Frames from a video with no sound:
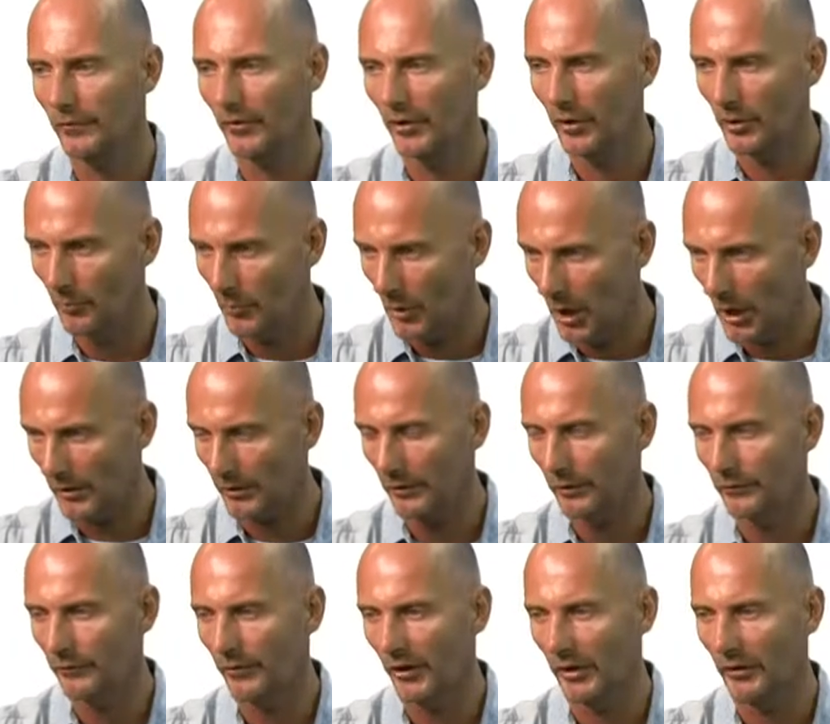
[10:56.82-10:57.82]
very modern,
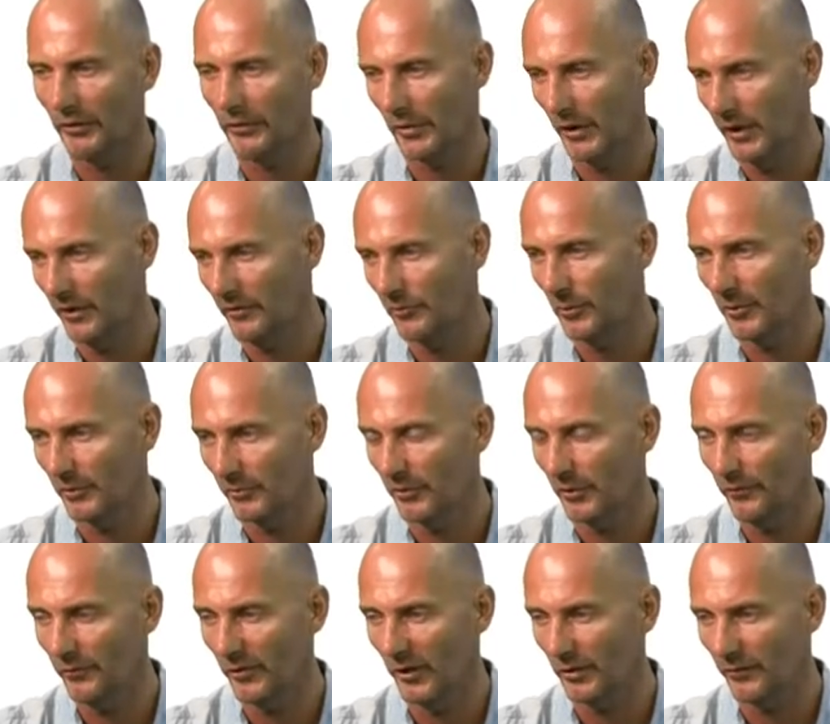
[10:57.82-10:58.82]
Correct. very
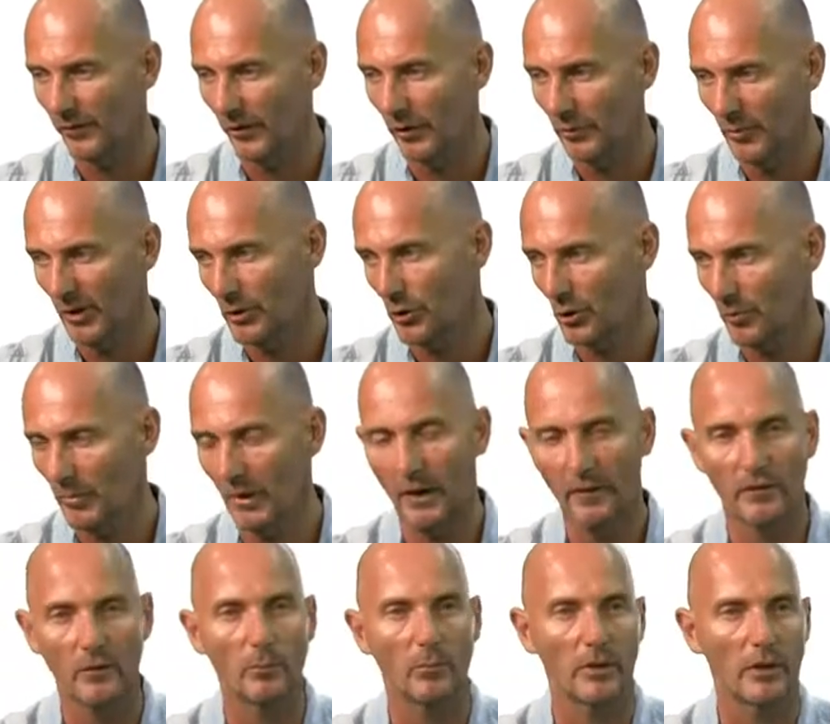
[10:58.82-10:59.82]
site-specific, very much
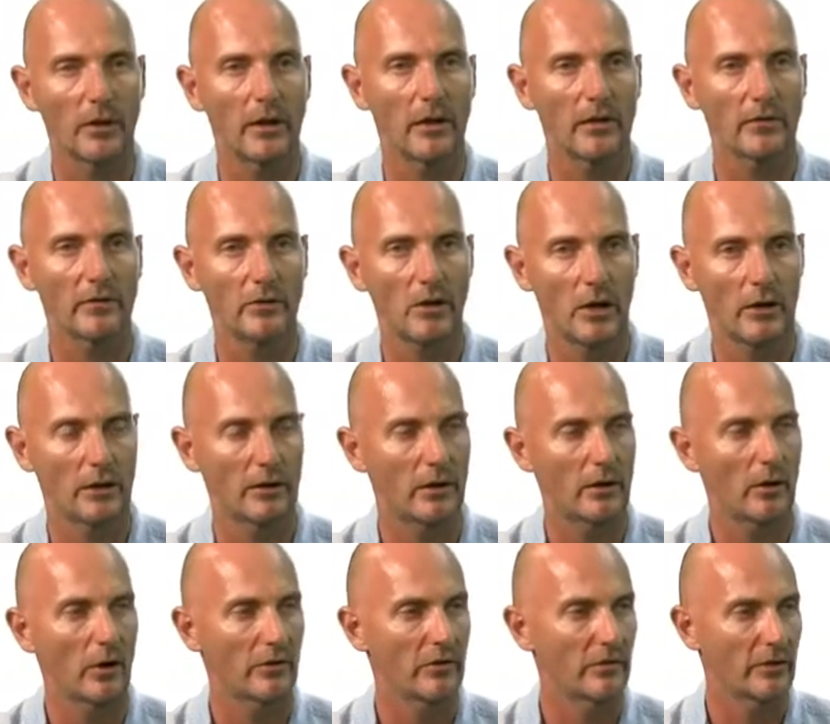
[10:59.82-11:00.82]
about the place, not in yeah.
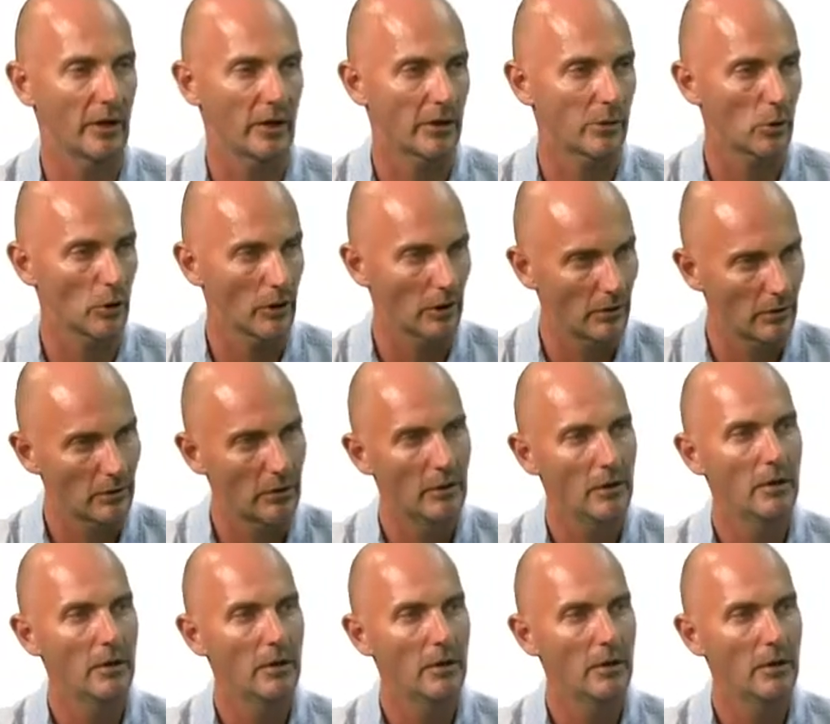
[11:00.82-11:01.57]
a nostalgic